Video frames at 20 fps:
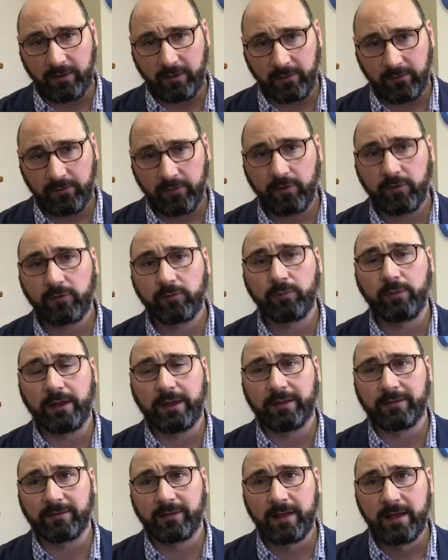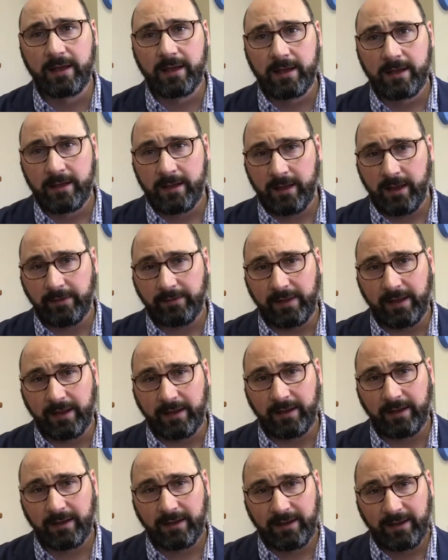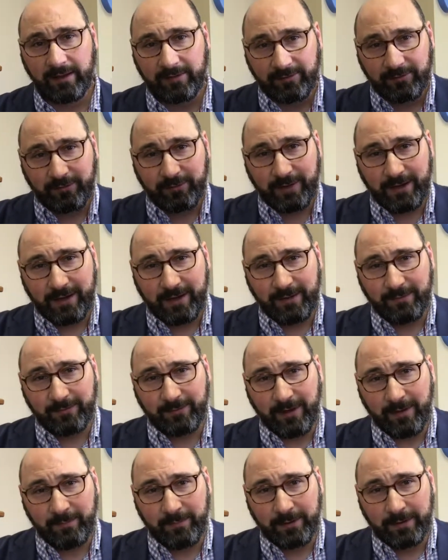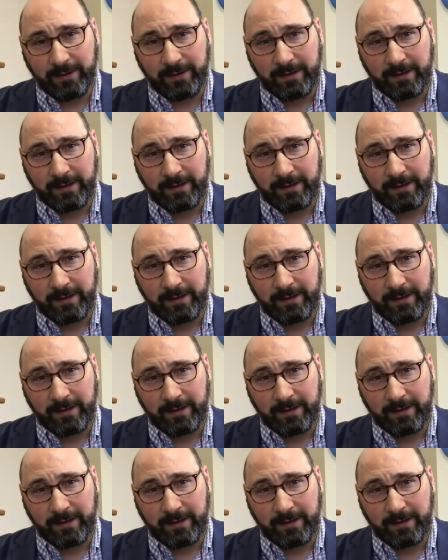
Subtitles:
in the first place. And then history comes up,